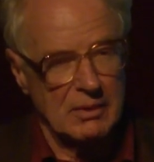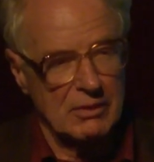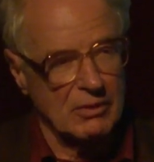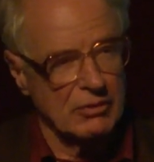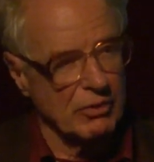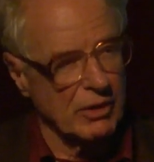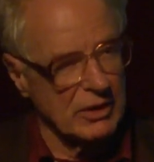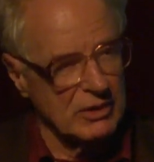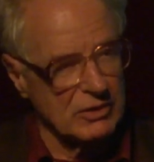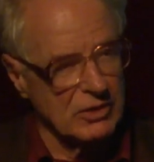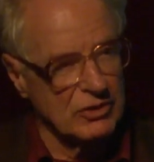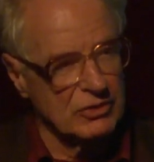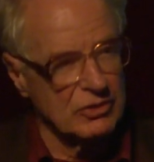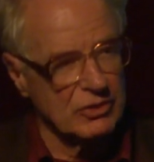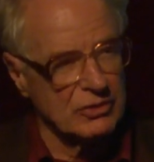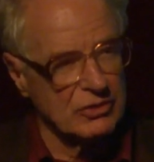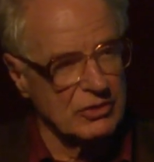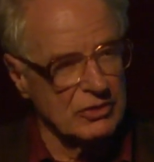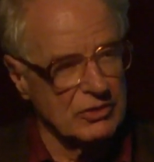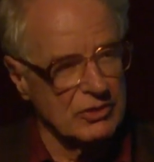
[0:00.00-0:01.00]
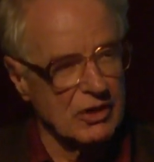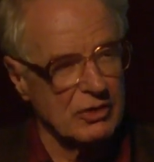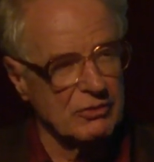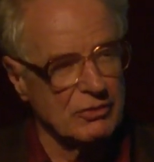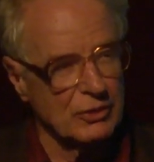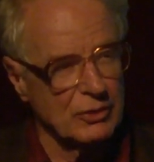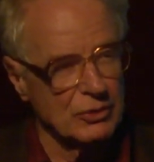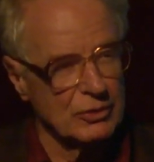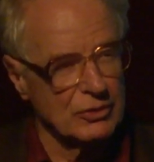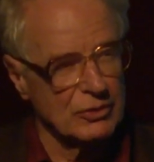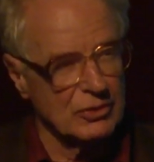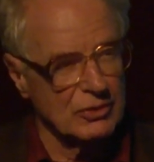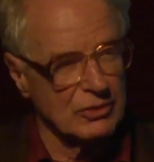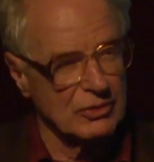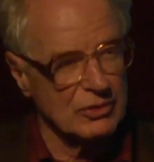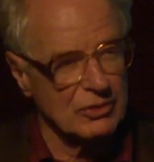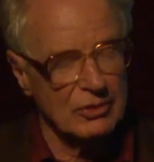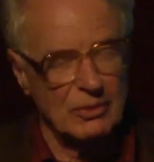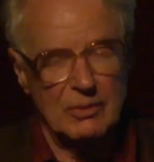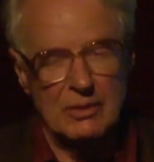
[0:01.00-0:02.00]
great nieces and nephews
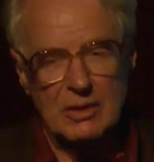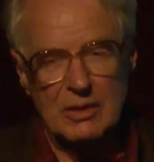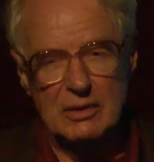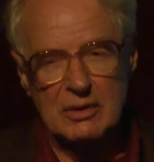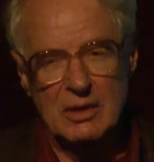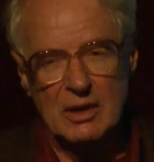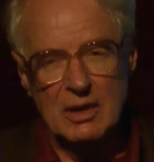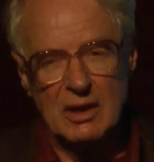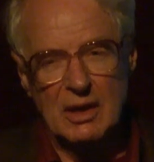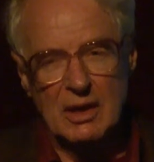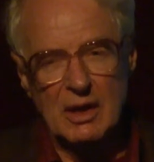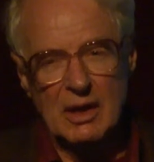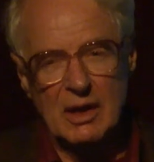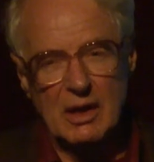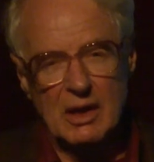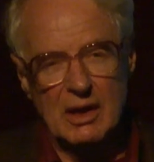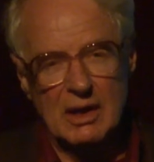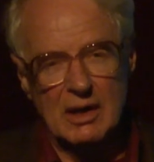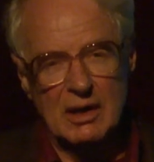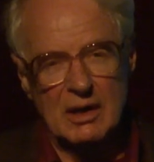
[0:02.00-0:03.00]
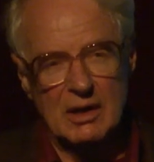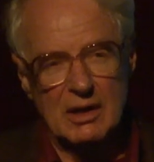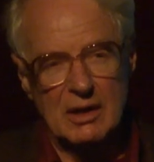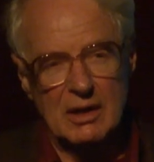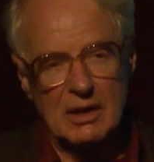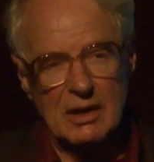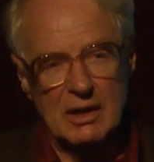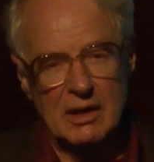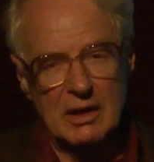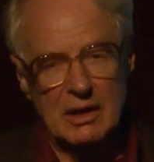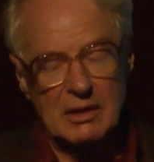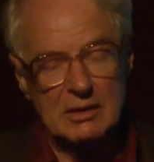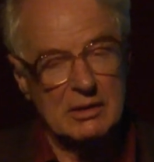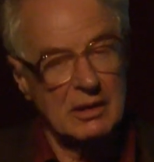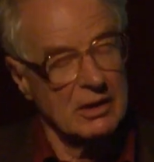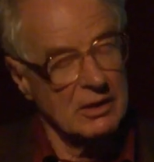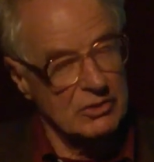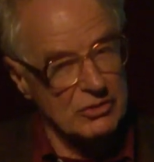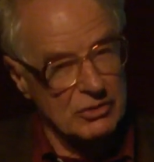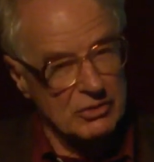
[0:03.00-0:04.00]
and so on. And
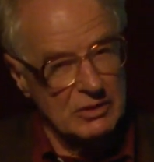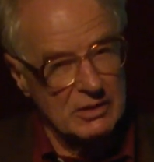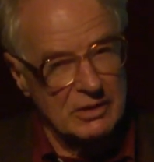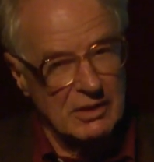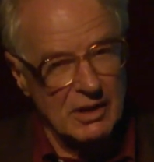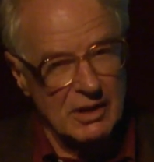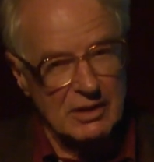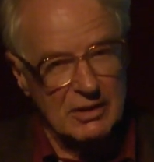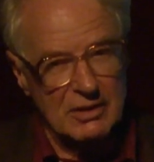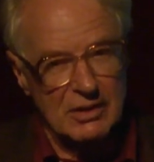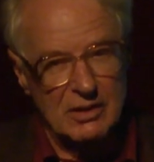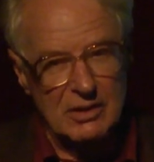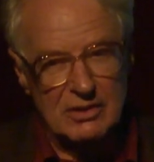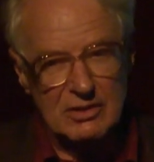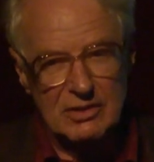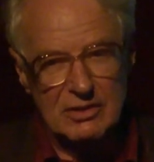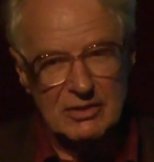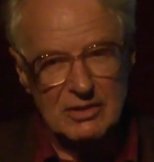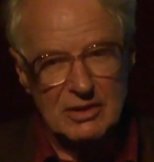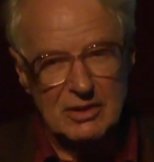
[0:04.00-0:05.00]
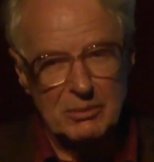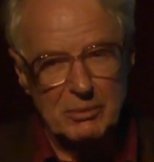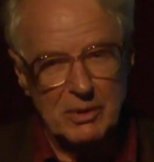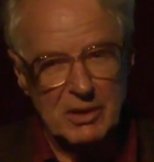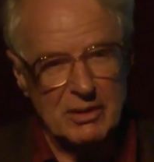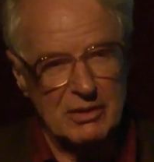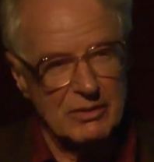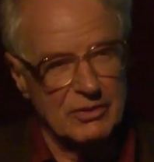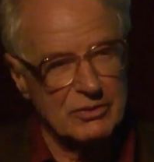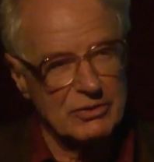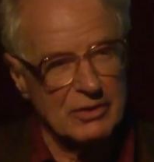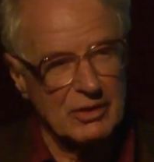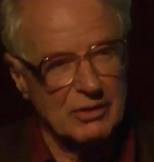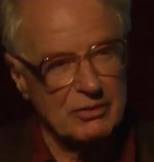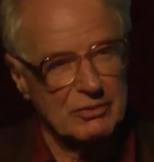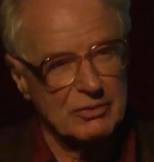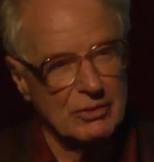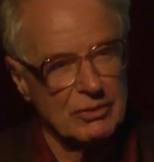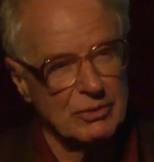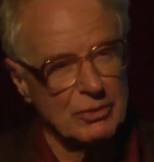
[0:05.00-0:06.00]
actually, I got an email this
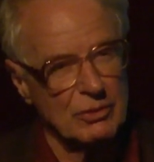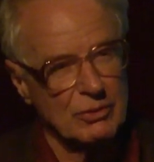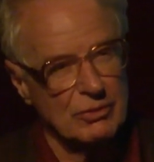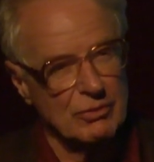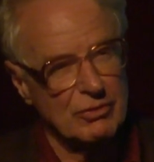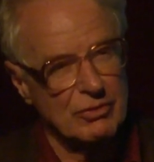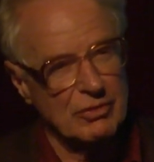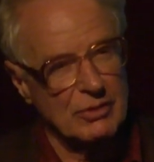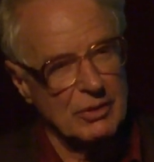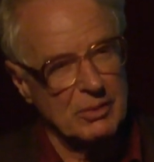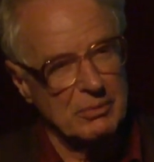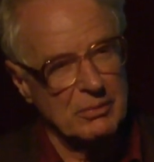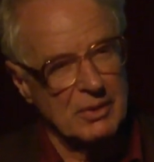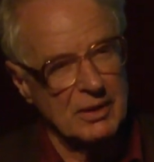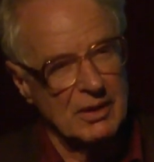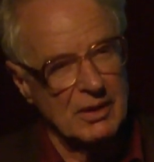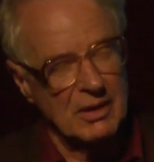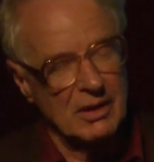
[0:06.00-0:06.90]
afternoon from